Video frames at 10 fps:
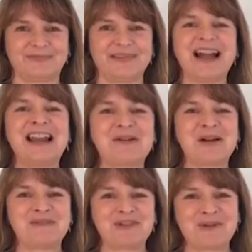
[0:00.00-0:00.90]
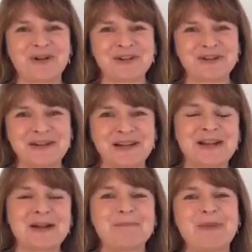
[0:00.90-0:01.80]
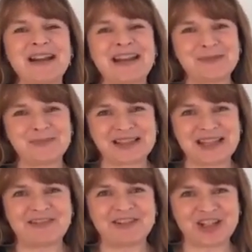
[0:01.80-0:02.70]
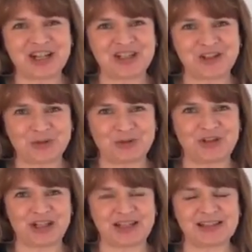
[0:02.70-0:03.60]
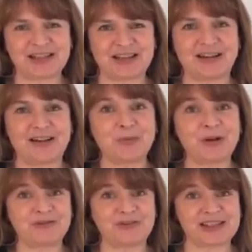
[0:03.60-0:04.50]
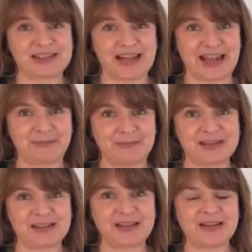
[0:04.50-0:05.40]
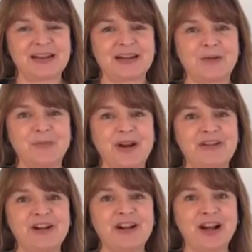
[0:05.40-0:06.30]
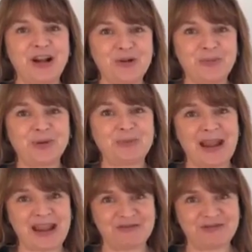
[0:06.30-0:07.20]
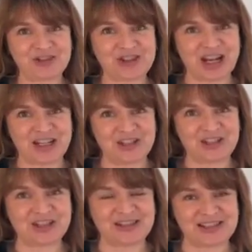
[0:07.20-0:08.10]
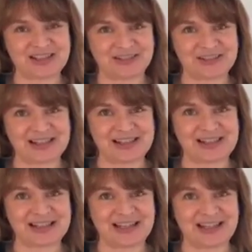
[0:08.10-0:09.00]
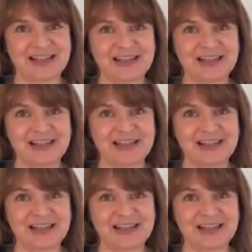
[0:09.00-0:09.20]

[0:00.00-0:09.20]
Hello everyone, my name's Sarah Jane Georges and I work for STEPS, and we're a global behavioural change consultancy